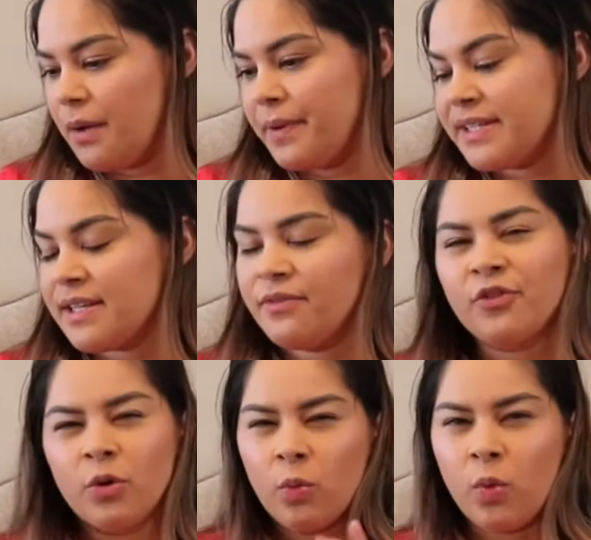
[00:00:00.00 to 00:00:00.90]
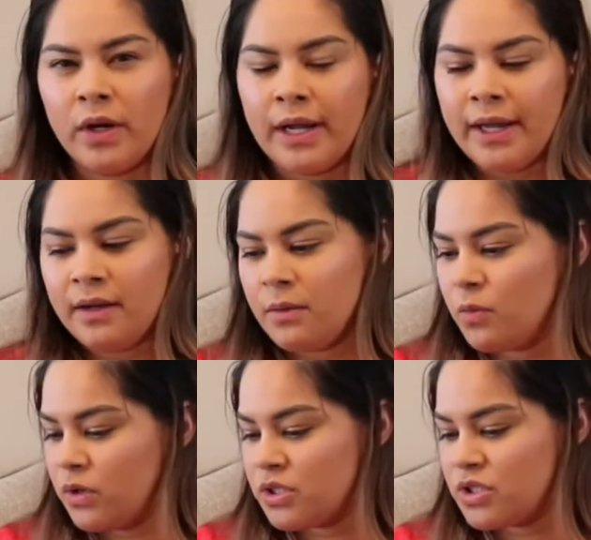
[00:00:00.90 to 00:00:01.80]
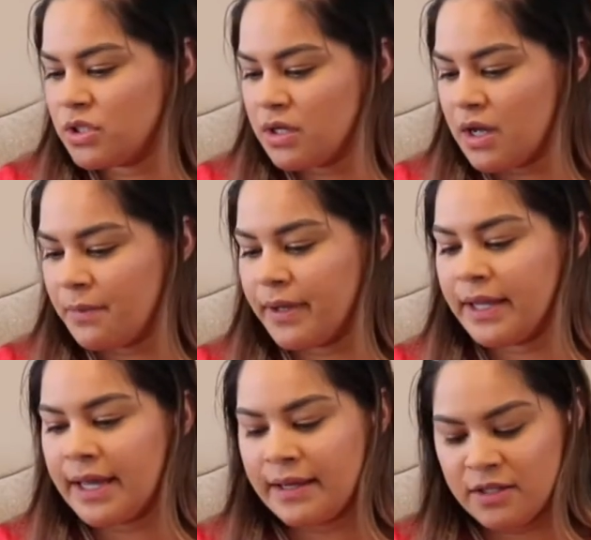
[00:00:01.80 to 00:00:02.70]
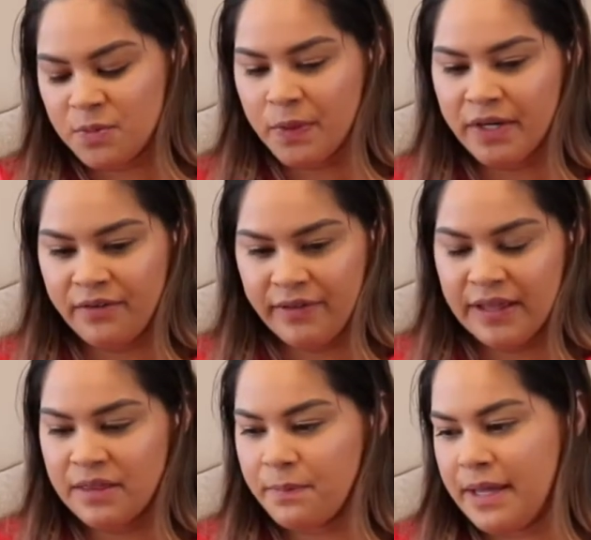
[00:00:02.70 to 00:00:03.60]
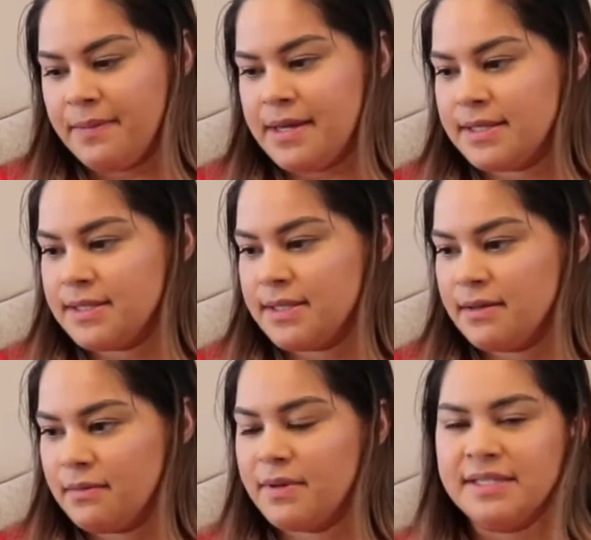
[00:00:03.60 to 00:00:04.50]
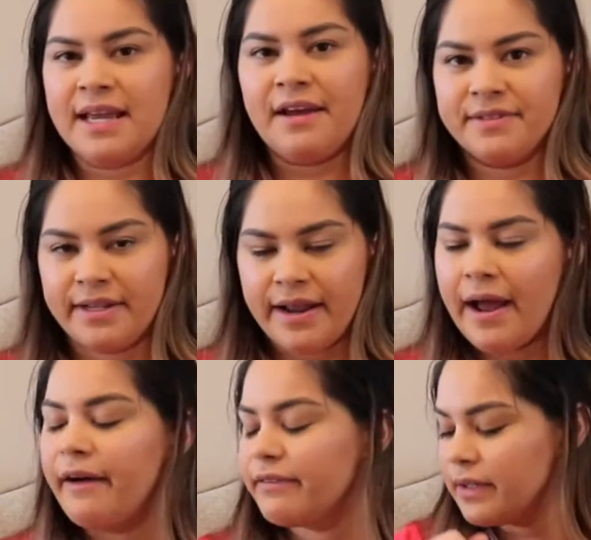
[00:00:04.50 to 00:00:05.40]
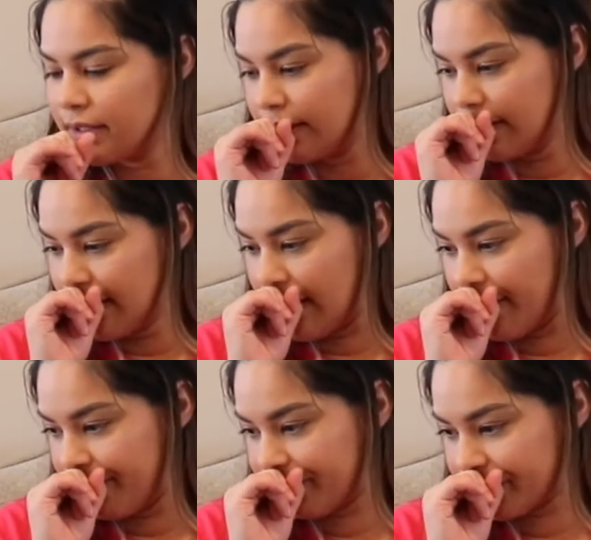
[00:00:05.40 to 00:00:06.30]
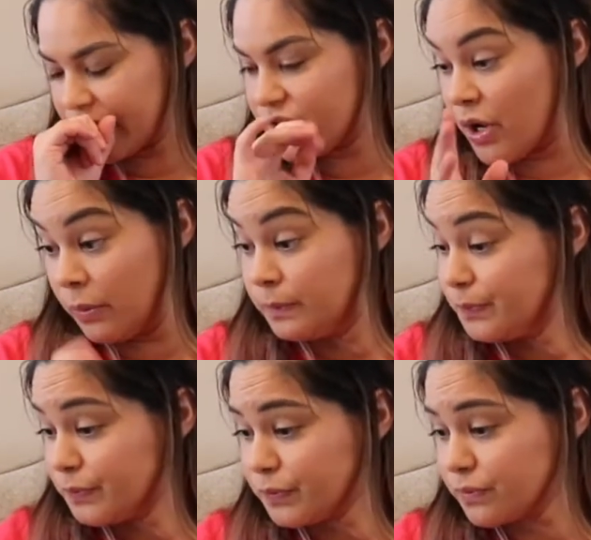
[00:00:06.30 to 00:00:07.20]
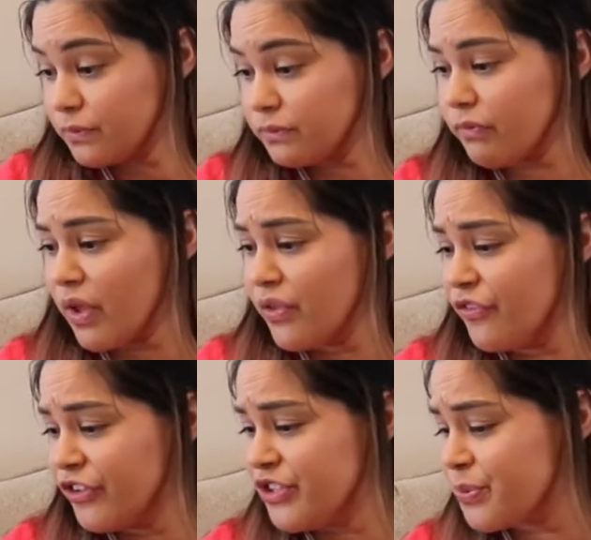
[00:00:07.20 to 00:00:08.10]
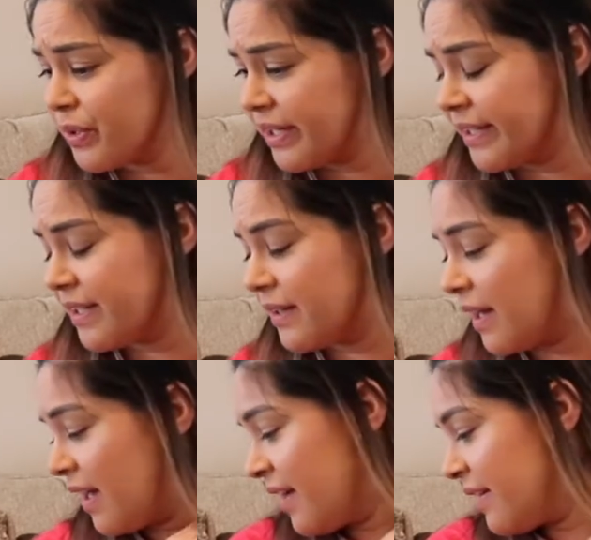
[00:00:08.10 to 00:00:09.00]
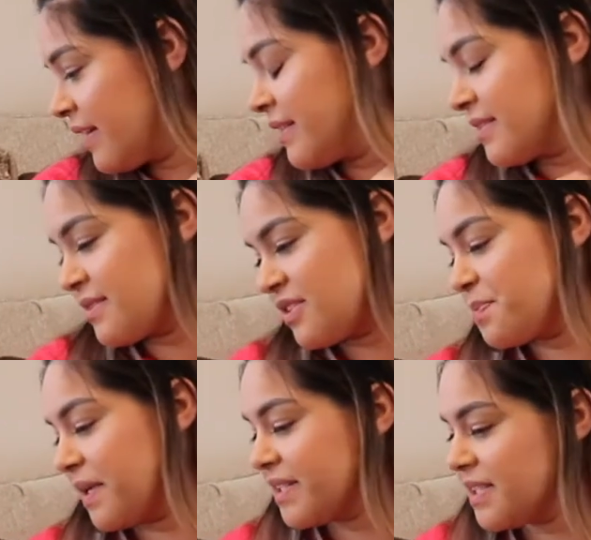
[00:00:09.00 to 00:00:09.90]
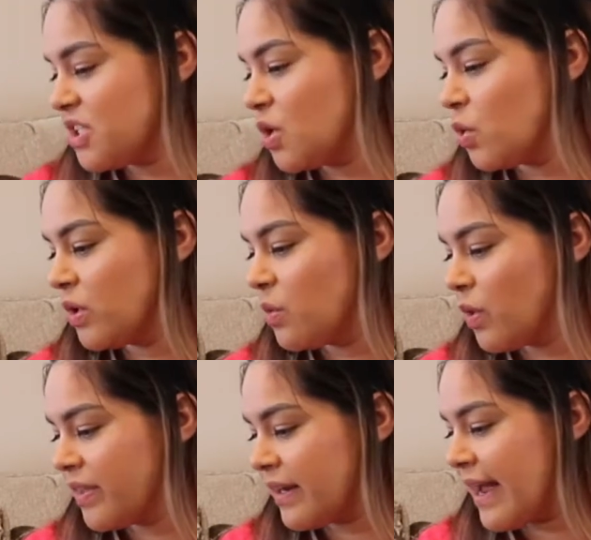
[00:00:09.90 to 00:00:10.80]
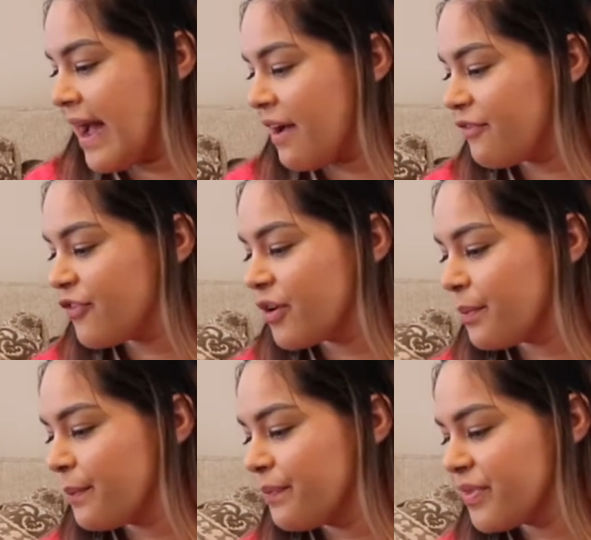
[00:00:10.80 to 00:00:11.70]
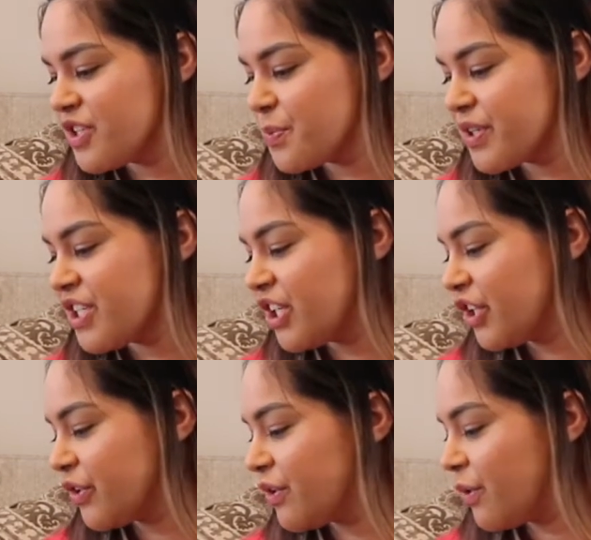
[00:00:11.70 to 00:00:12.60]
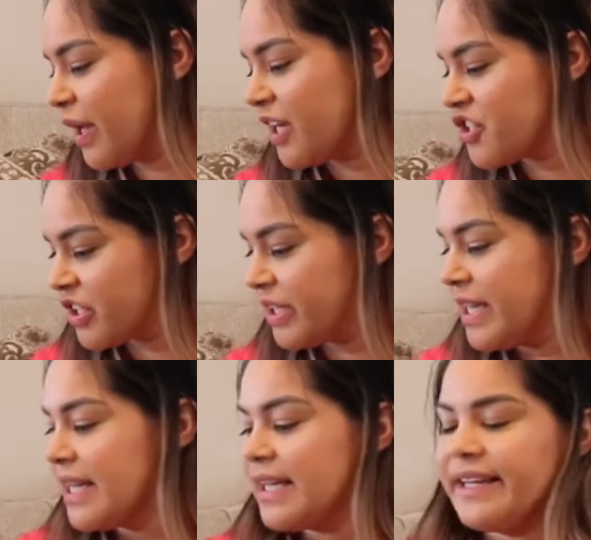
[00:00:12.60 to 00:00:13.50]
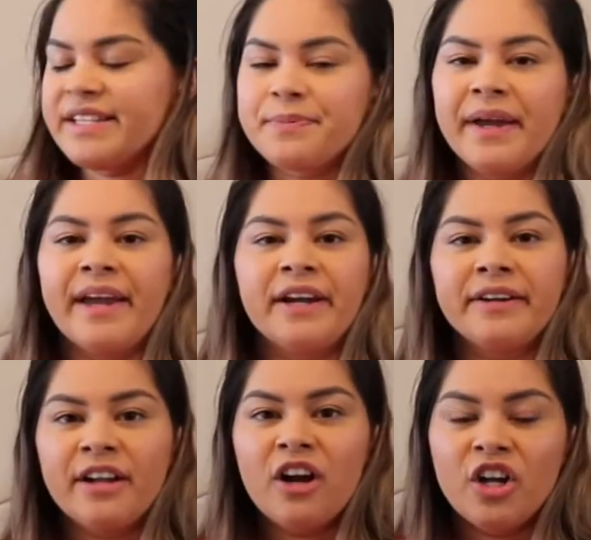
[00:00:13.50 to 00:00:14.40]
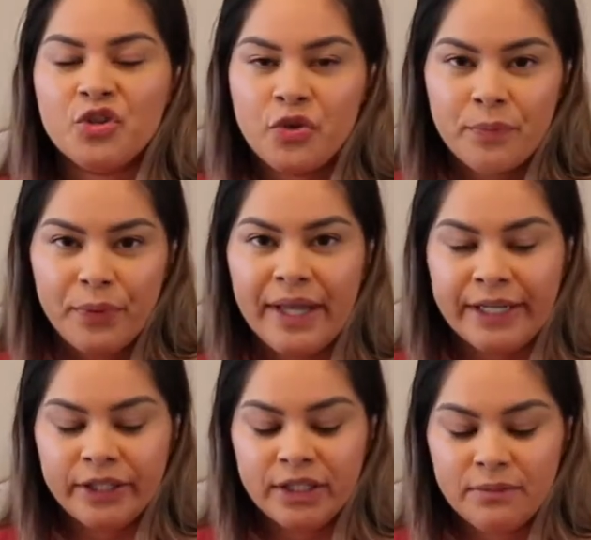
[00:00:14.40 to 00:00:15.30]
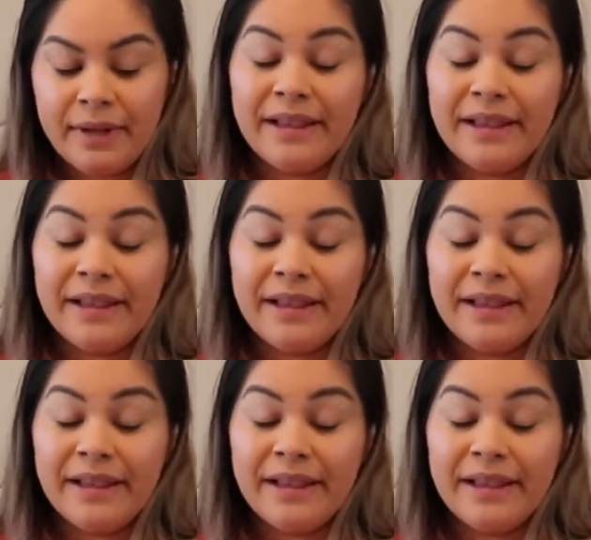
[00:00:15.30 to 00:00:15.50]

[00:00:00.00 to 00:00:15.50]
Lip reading: Except for one item, which again, it's part of like the baby's must-haves that I have. So the first one, and it's just because it's the only one that I have from this particular location, is my Erin Condren planner, my